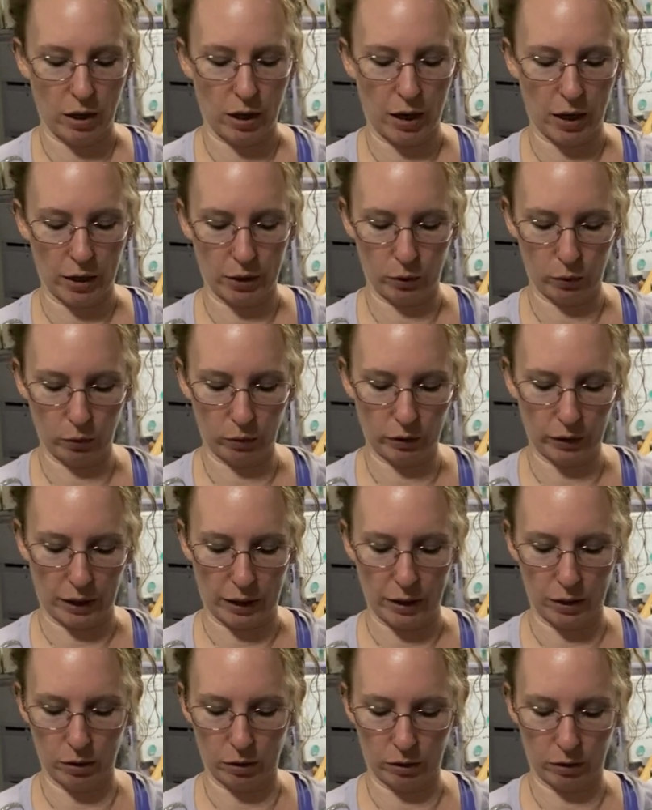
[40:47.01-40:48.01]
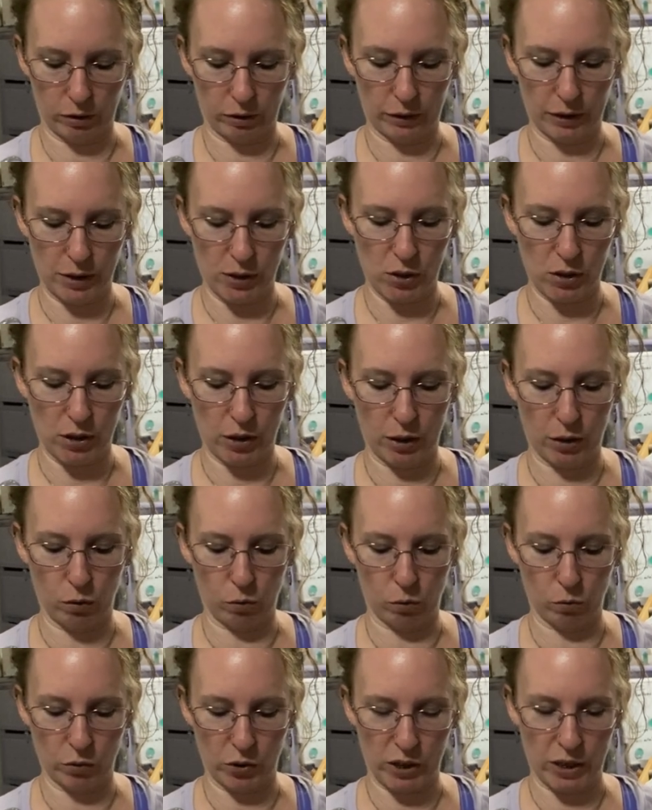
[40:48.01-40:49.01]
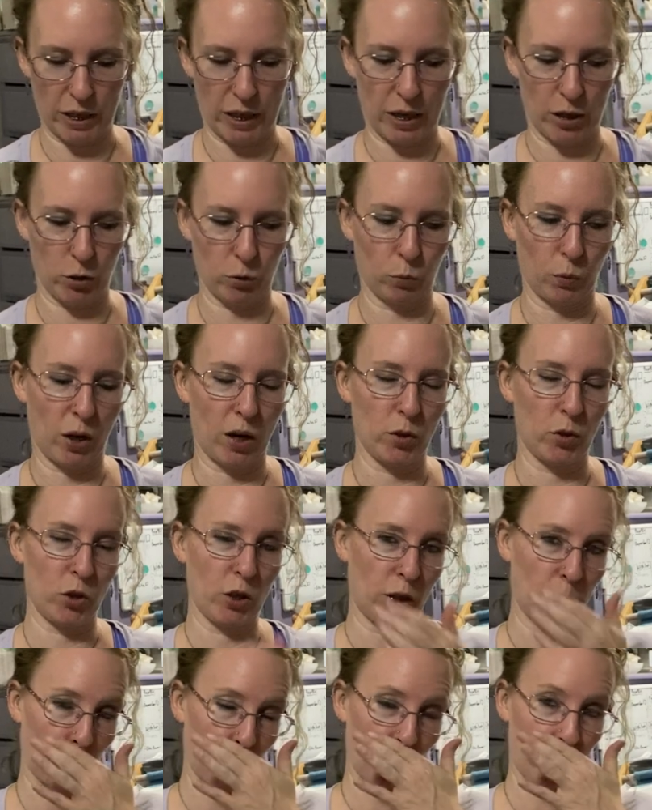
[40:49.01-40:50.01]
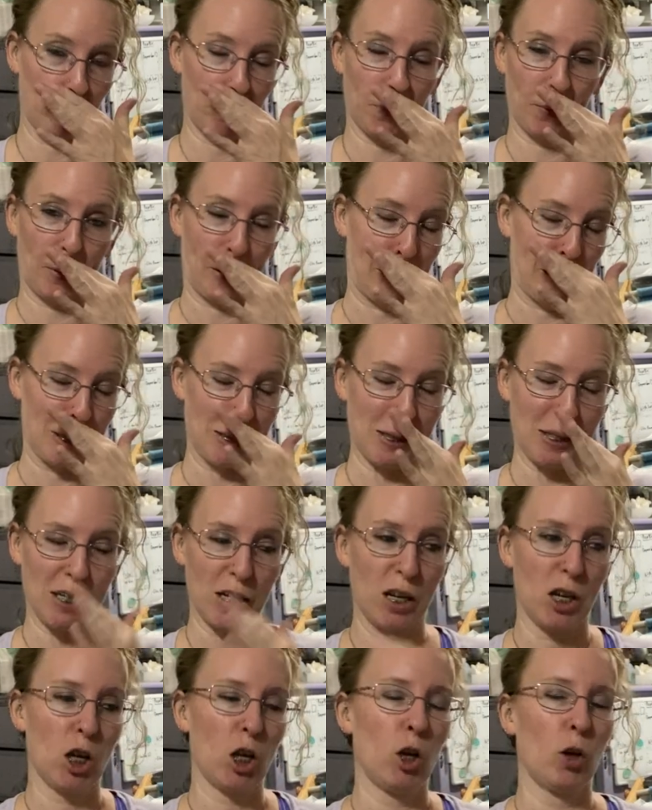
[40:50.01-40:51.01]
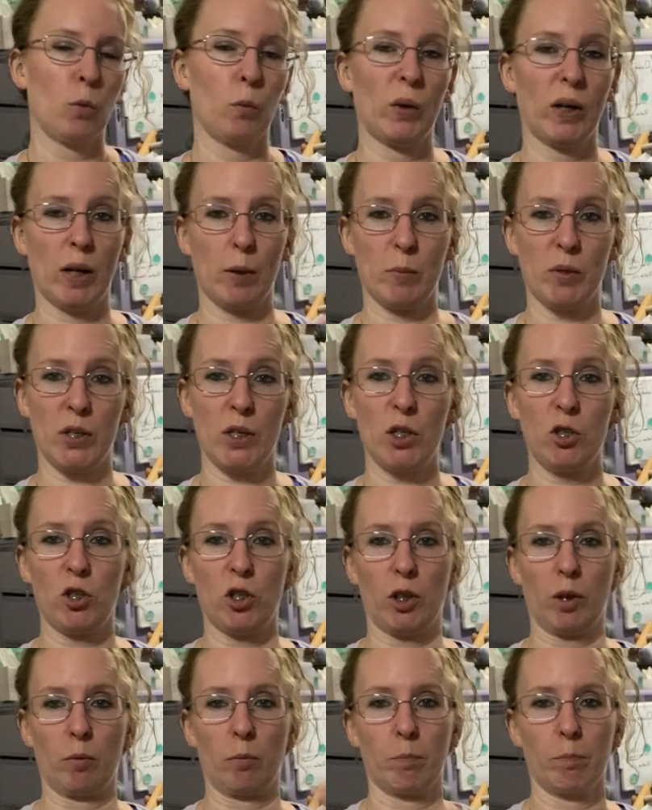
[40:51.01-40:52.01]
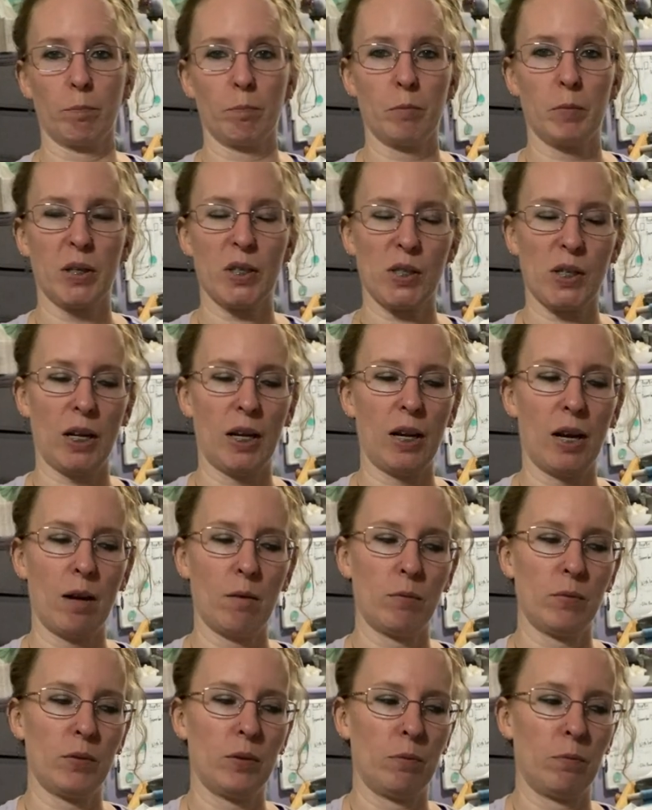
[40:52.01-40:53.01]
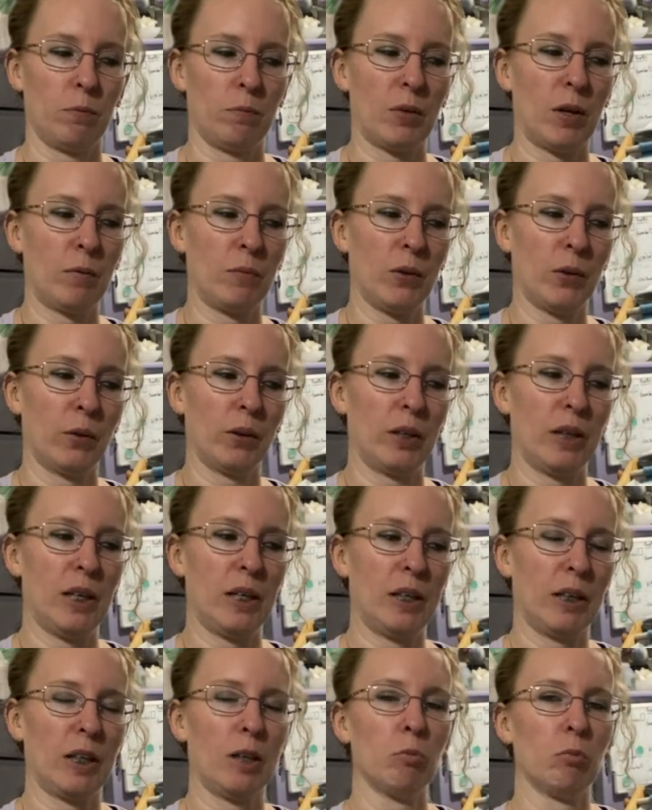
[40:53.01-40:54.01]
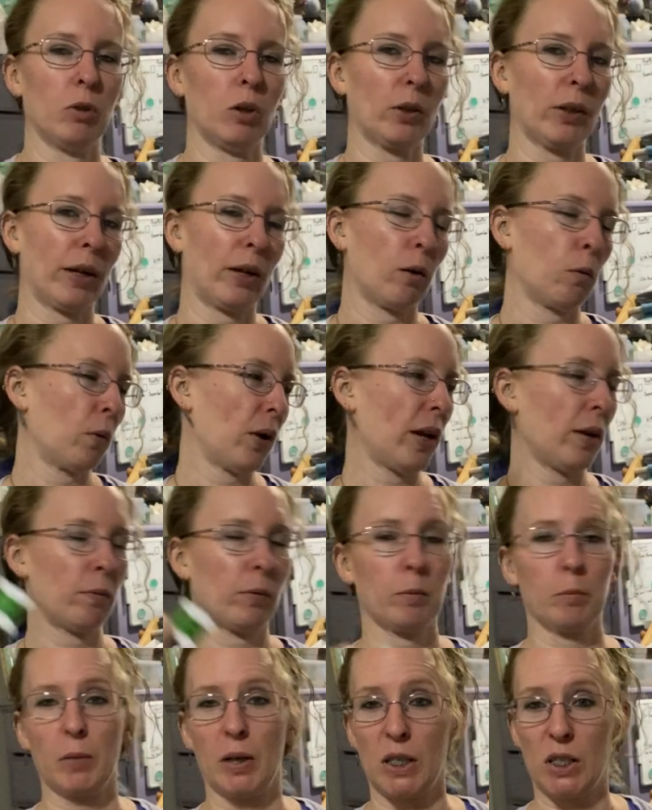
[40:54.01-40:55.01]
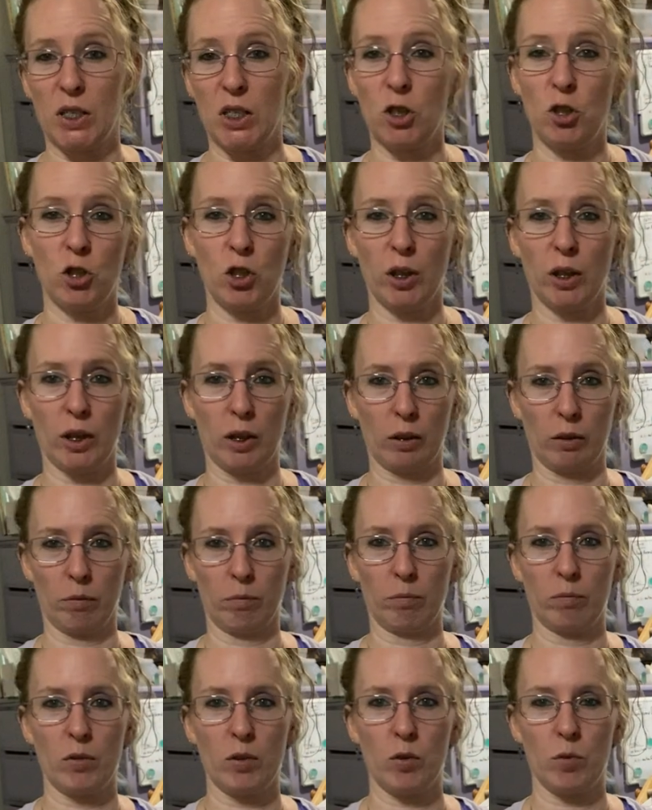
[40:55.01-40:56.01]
I don't like listening slash watching WIP parades when I'm stitching because I have to, I feel the need to keep looking away from my stitching and